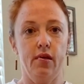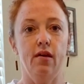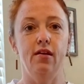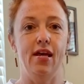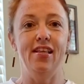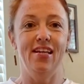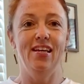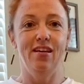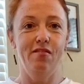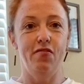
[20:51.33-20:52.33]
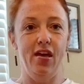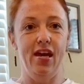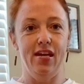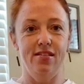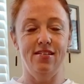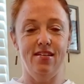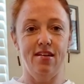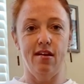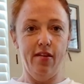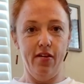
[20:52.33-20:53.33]
Good, and then give the hands
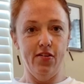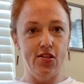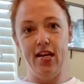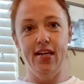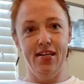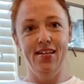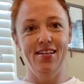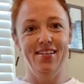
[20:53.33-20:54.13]
another shake.